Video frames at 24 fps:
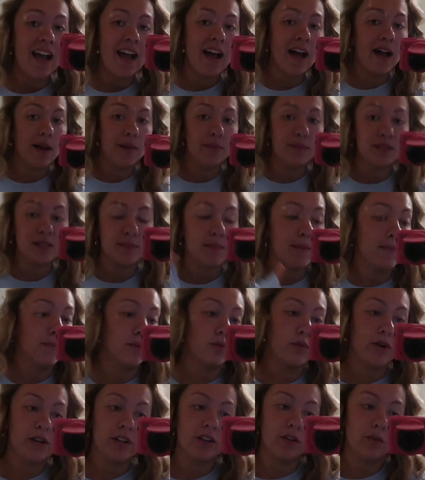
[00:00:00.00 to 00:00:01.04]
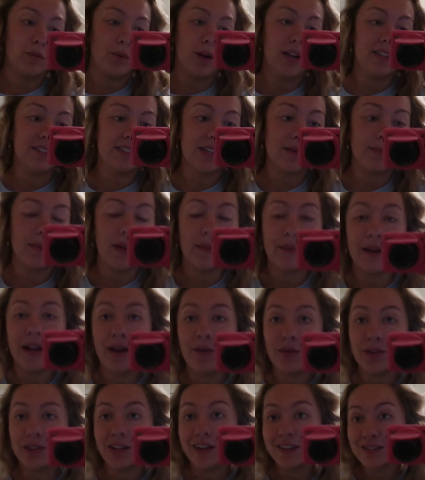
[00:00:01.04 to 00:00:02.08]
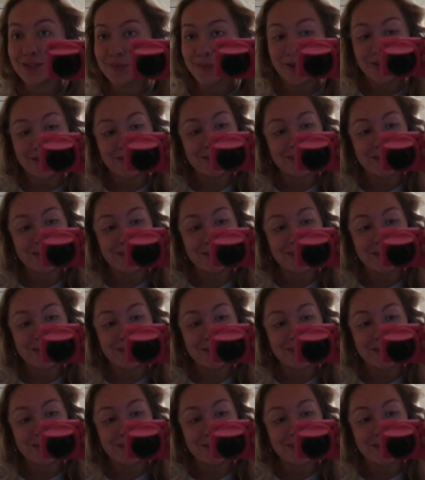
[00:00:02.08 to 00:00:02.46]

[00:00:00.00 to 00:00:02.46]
um, some embroidered ones, and I'm coming out with lots more.